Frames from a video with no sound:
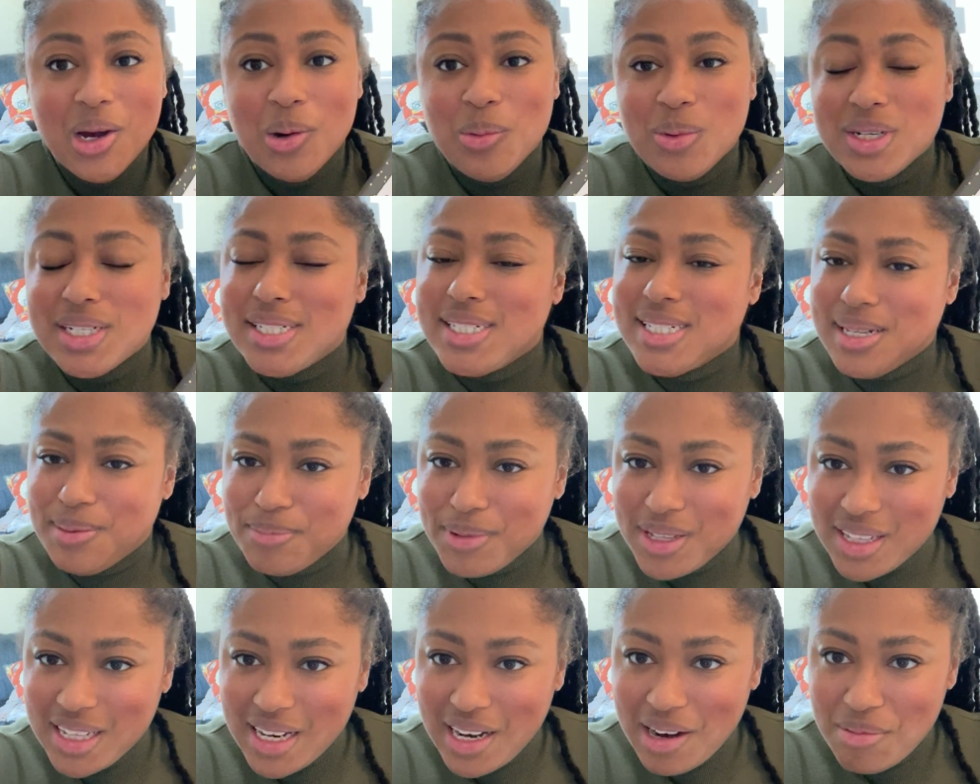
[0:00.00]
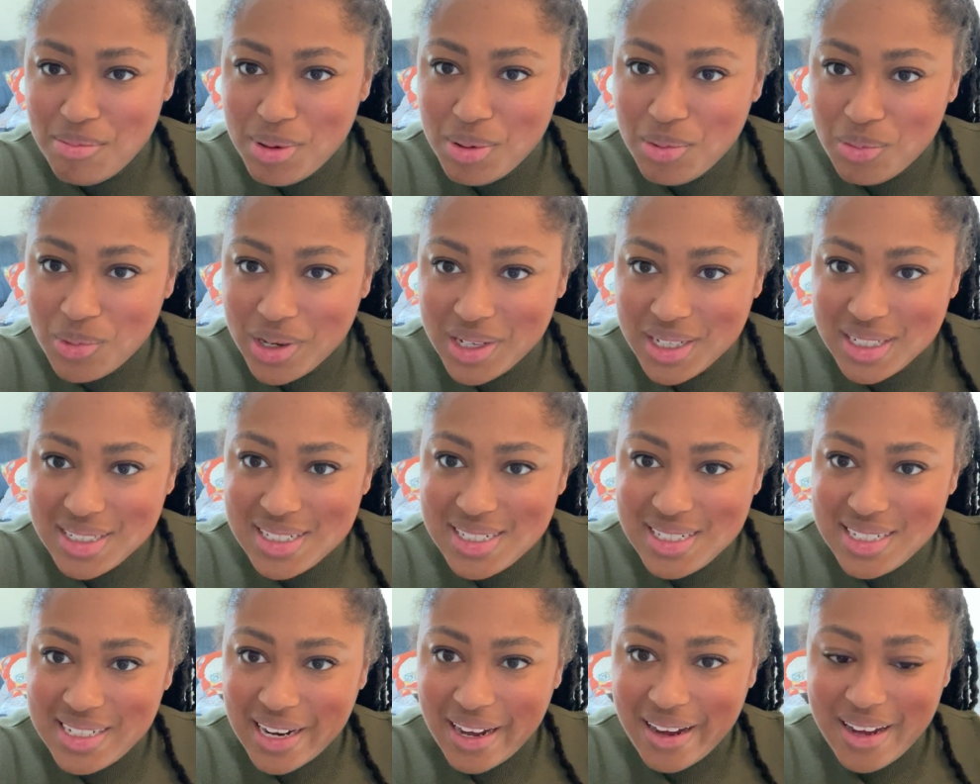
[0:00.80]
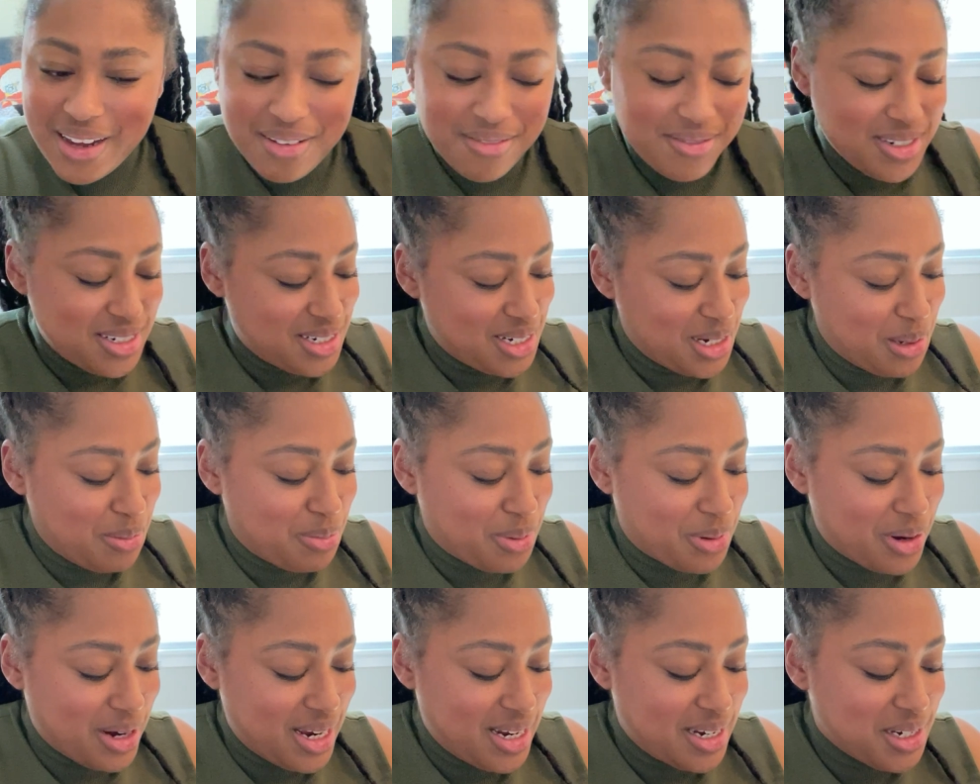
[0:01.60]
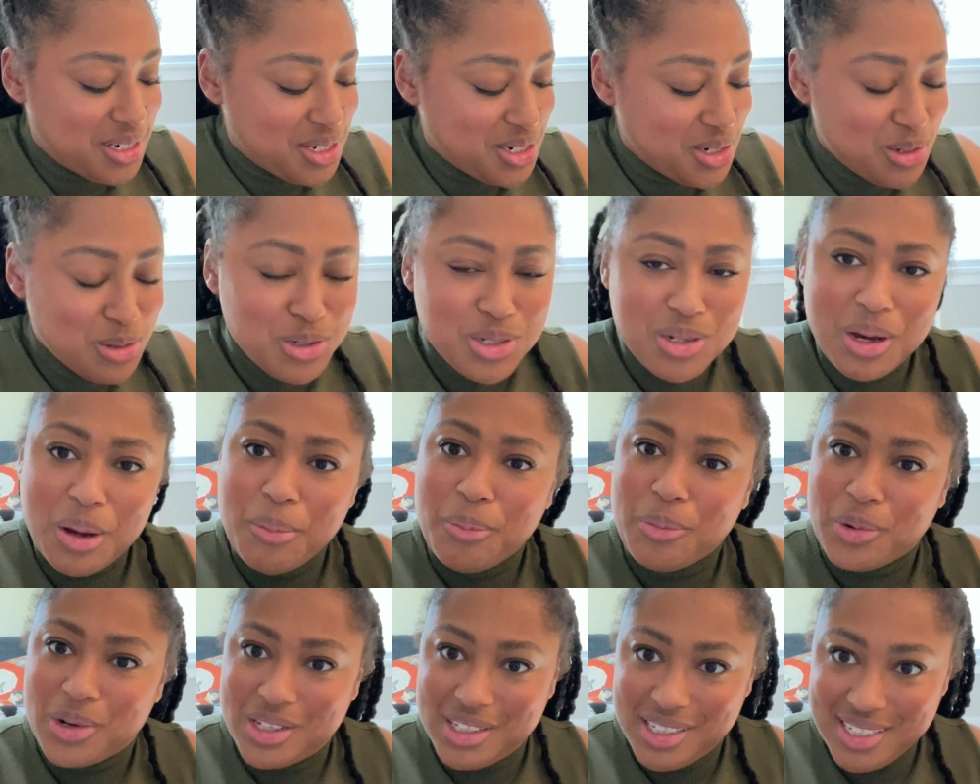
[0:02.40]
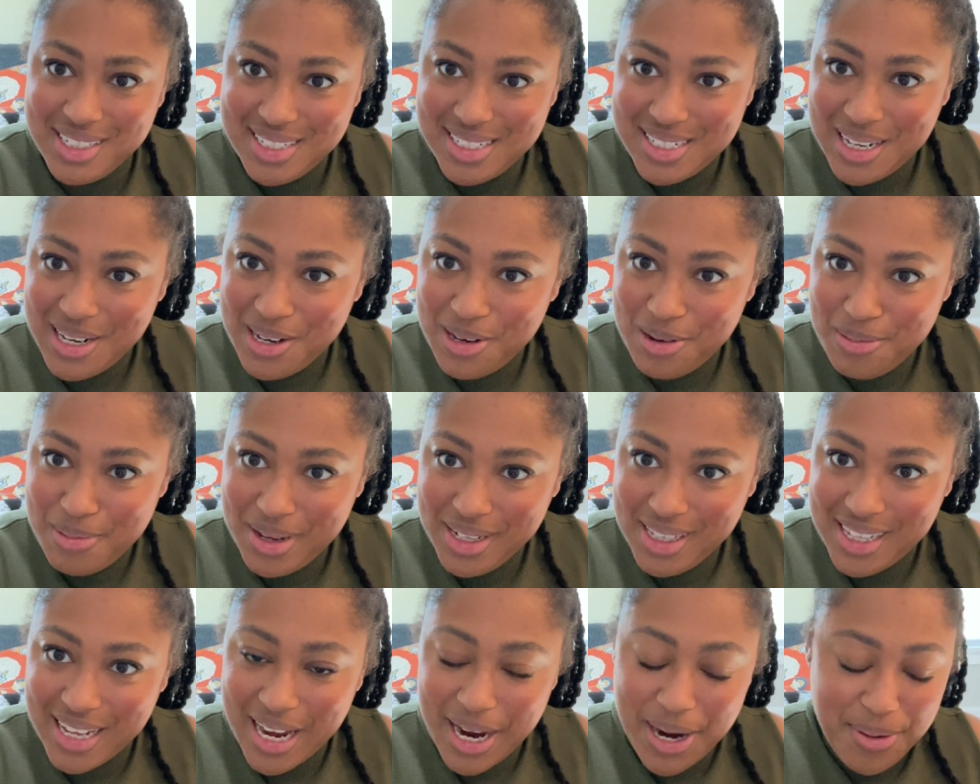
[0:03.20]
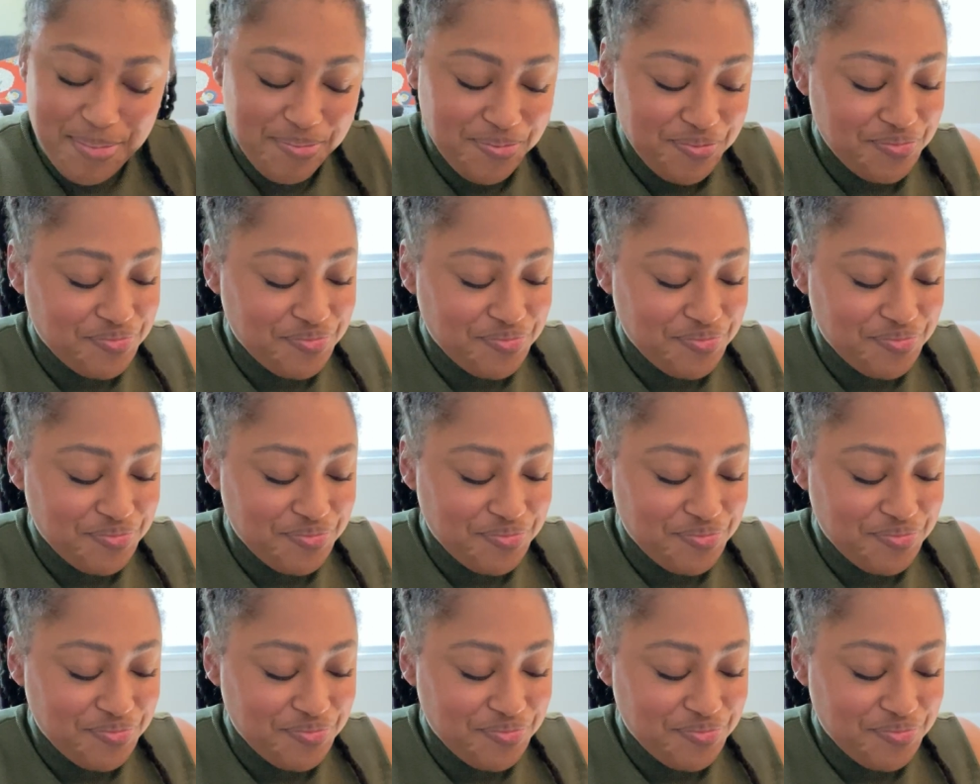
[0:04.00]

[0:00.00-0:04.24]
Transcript: which is something that I've been wanting to dive deeper into. So I'm really excited about that.